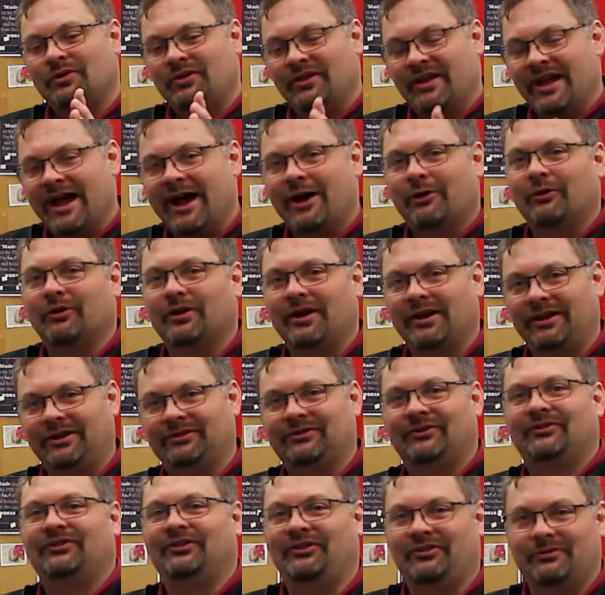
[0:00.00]
the hour I
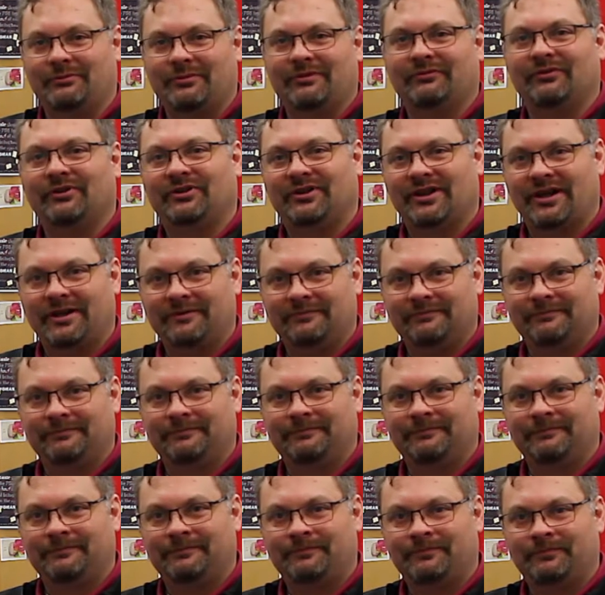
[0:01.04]
get to see them every day.
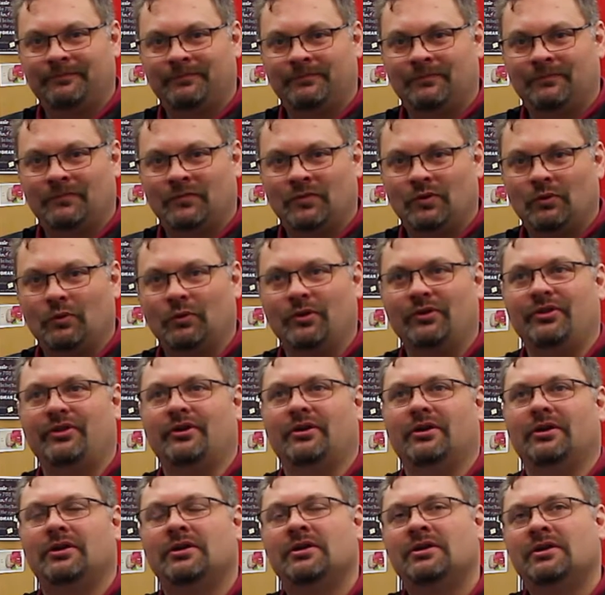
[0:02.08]
When
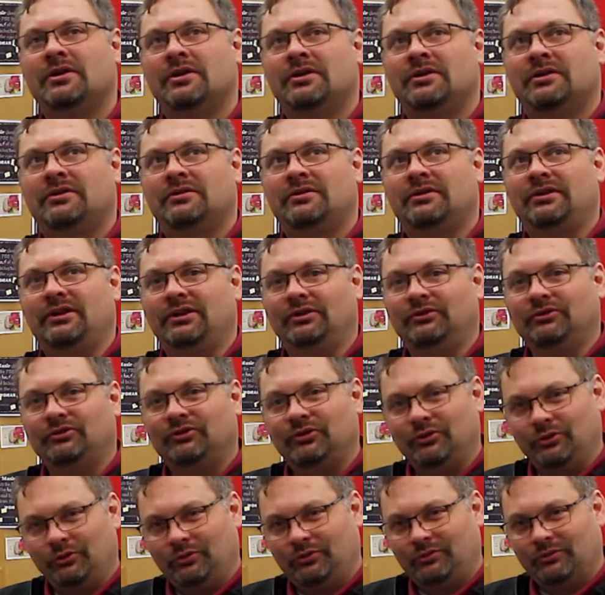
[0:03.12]
they're in
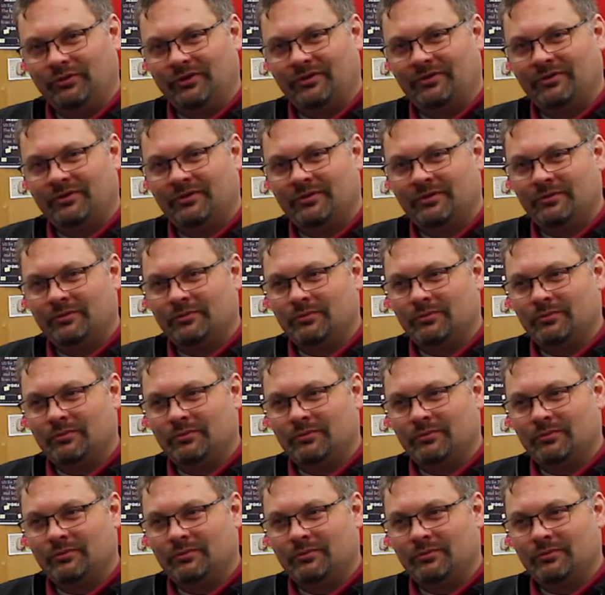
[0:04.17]
tune with